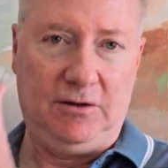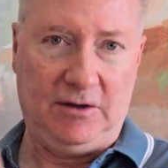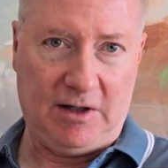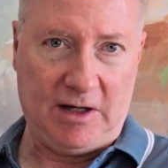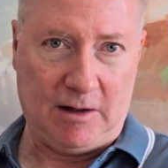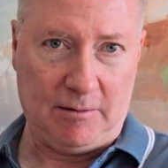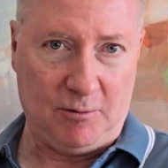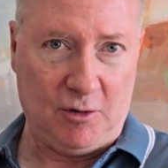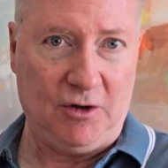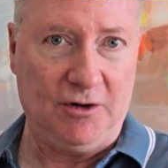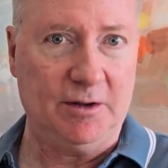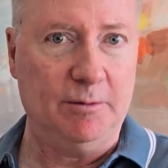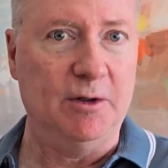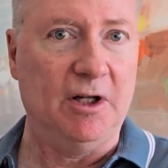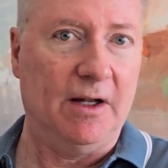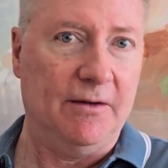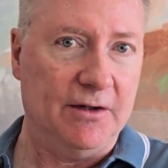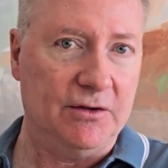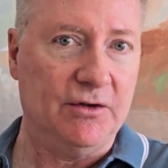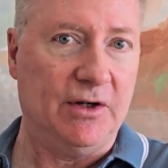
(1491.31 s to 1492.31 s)
Now
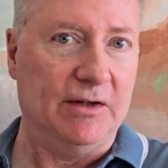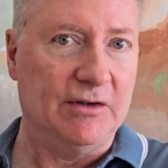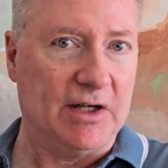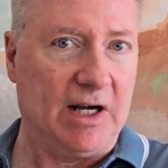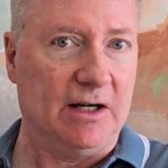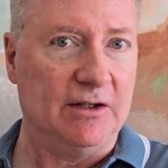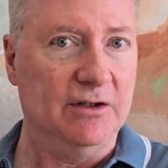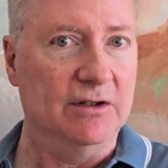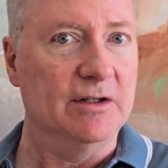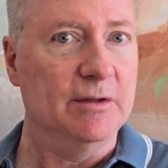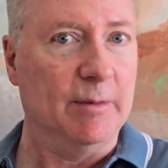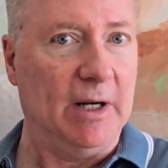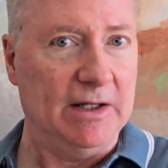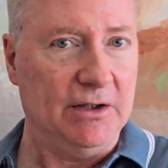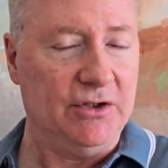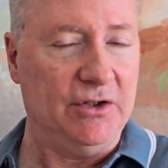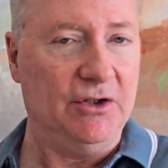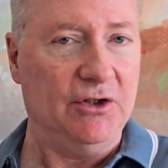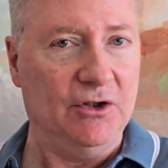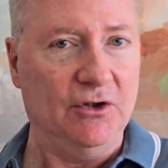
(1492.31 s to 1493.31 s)
multiply the transactions by
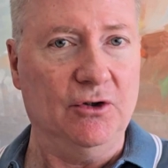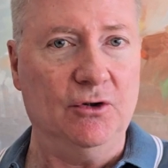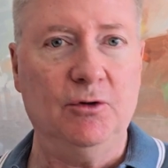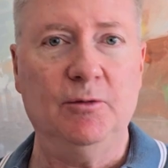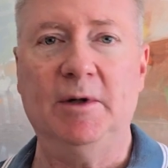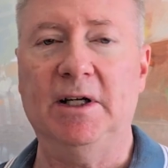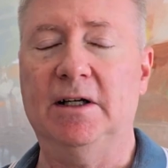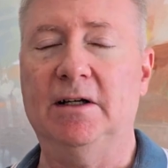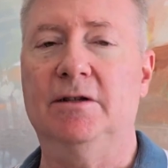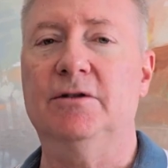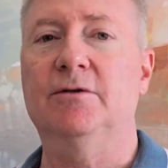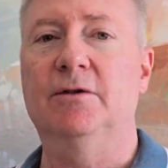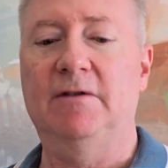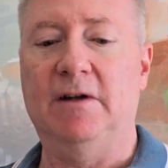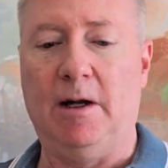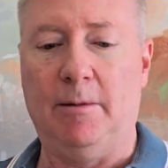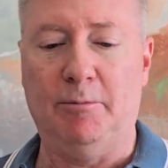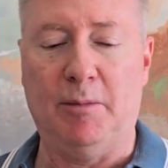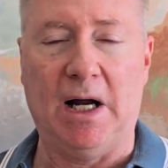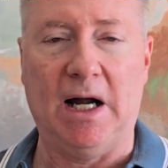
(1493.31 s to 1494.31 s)
2 because we've
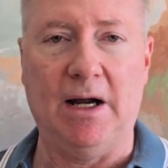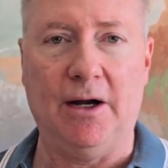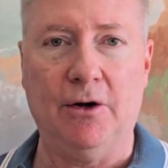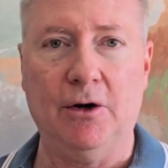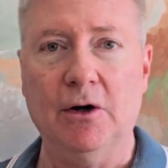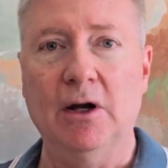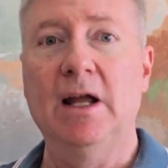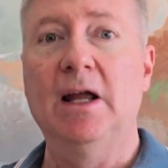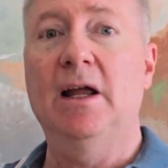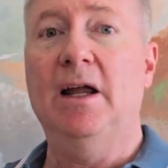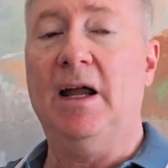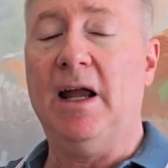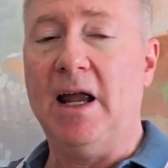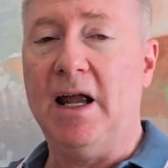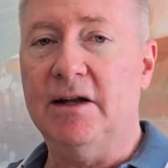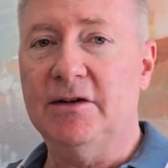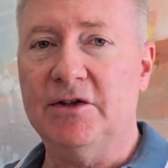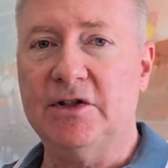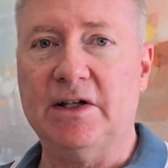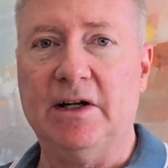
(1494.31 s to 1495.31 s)
got buyer
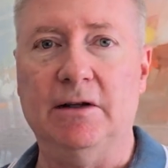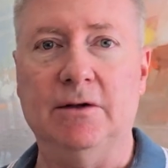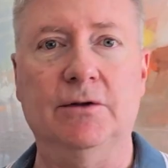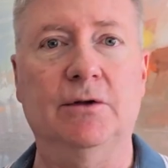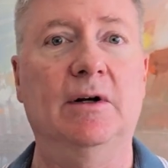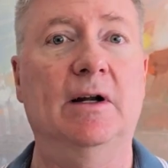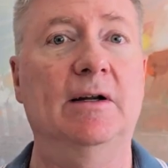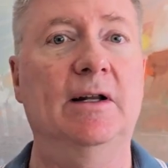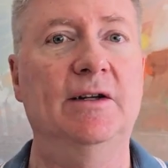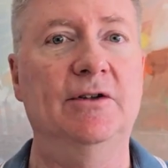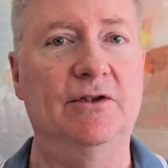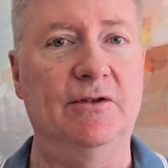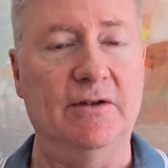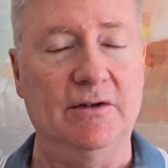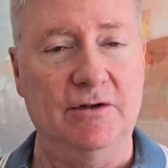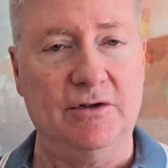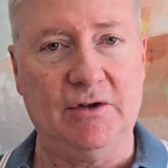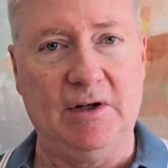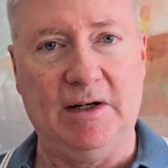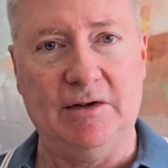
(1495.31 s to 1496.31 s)
and seller on each of
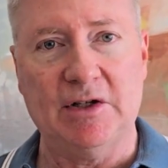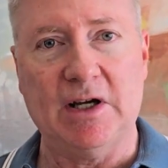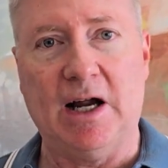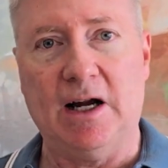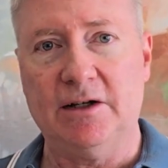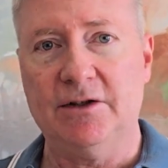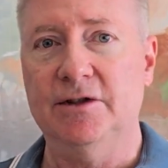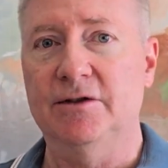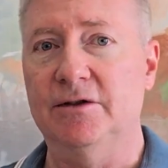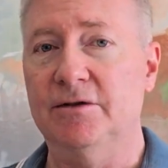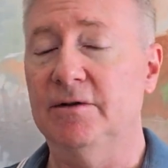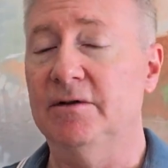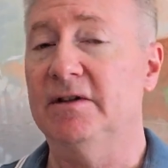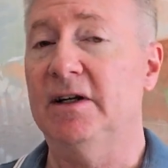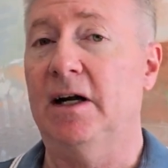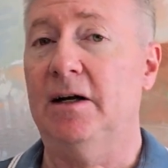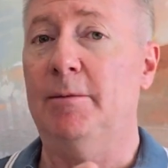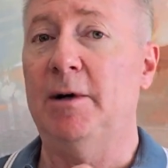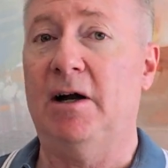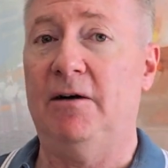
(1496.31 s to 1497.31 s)
those transactions. We've
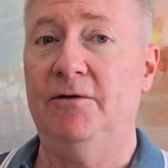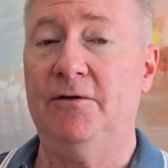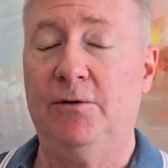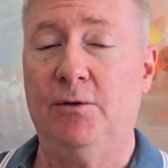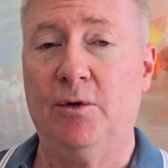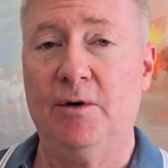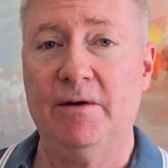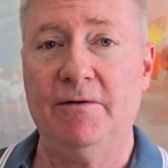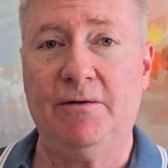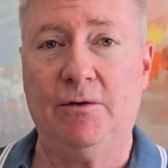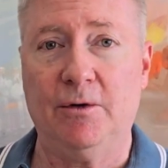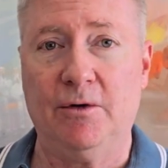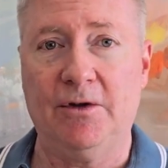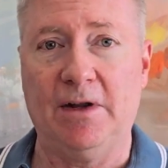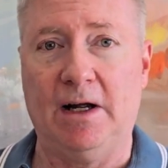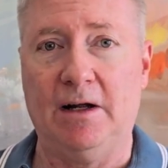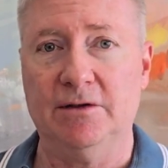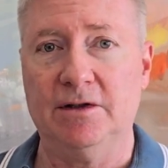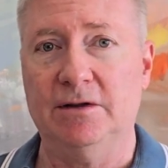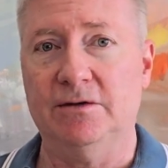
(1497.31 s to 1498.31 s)
got about
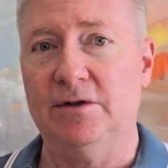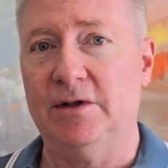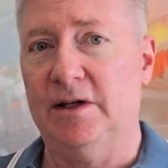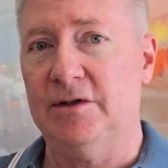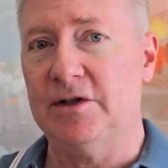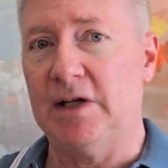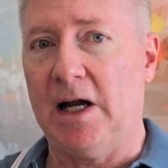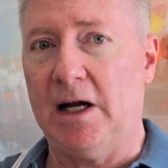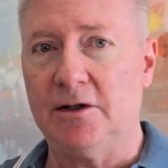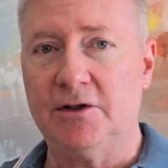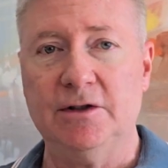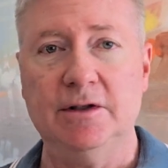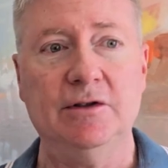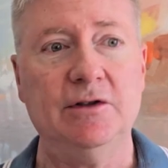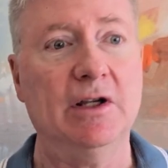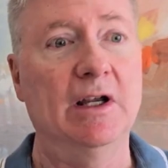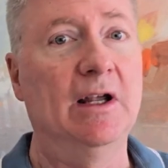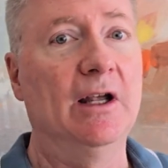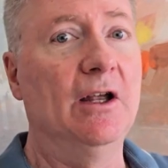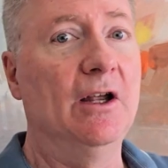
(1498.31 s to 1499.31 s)
44,000
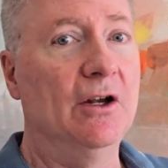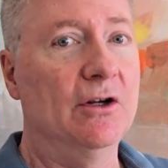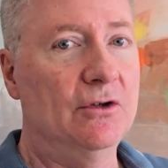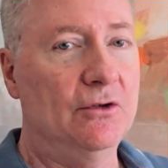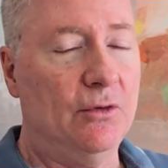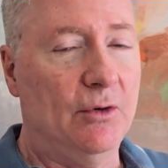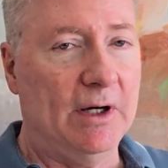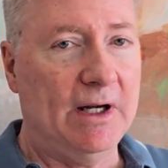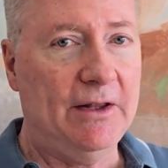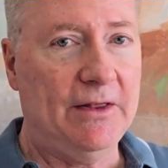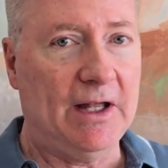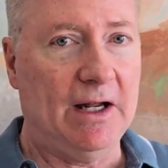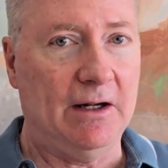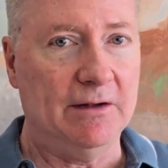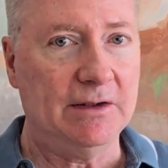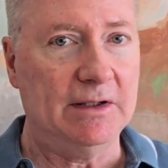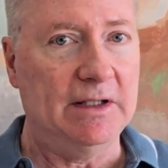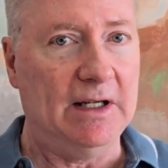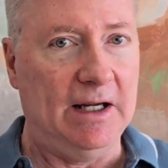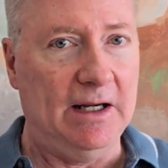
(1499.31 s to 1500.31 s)
transactions,
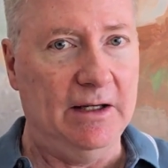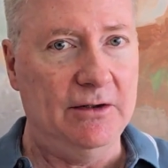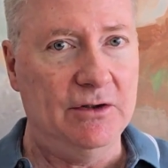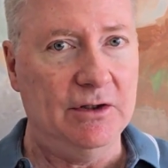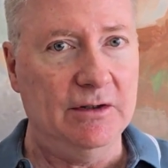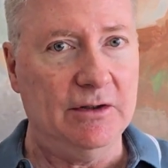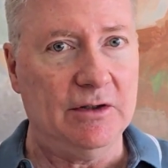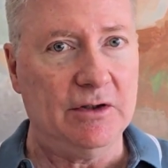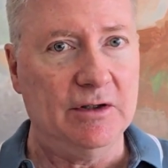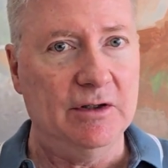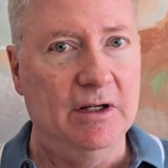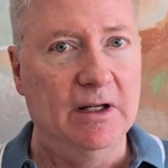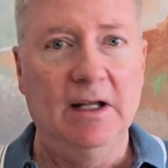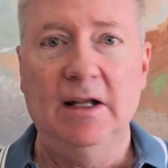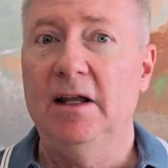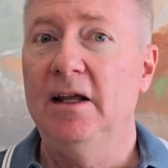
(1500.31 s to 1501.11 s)
20,000 agents.